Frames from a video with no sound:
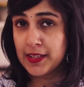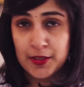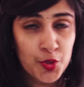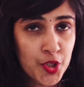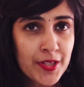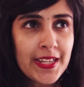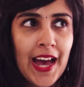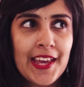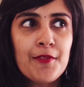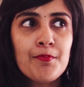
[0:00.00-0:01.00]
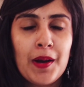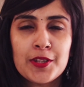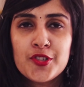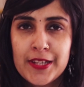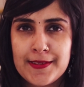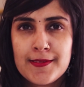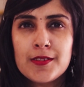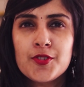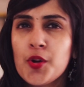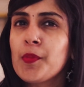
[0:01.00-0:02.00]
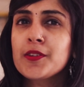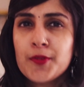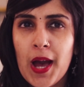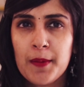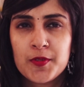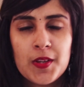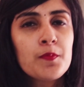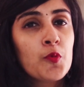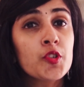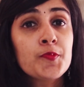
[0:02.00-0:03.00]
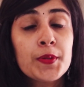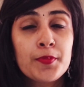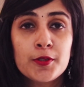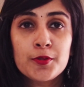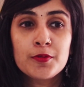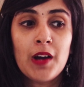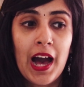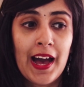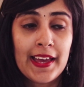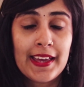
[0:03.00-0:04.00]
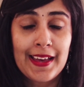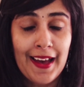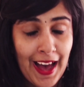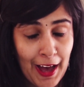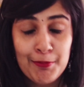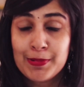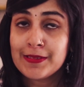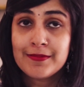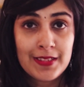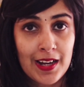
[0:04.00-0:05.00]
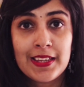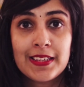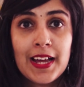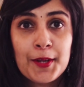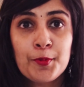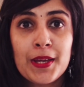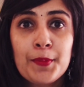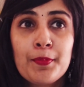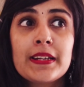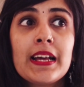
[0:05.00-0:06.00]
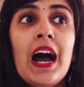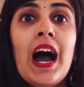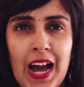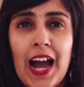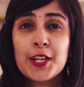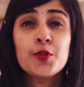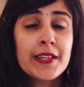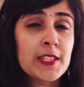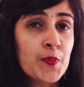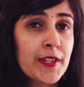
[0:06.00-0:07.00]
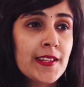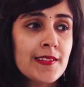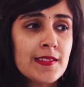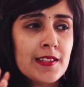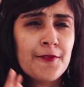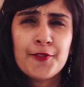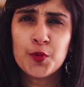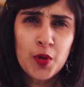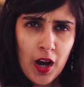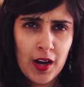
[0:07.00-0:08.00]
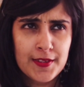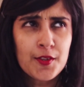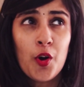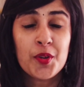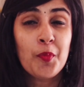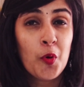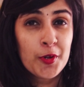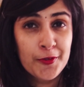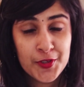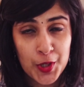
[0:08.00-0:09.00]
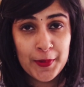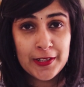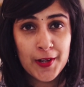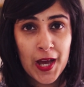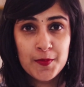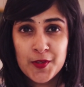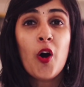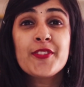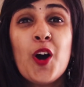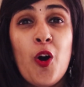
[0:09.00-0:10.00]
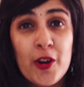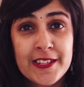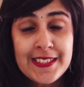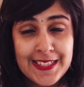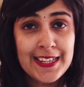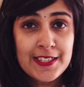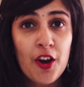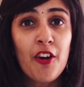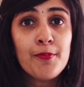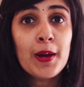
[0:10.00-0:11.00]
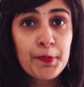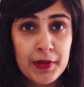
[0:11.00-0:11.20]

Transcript: and usually I have much lesser stomach cramps than most people do. I have been lucky that way, but I do experience a few hours or more of stomach cramps on the onset of my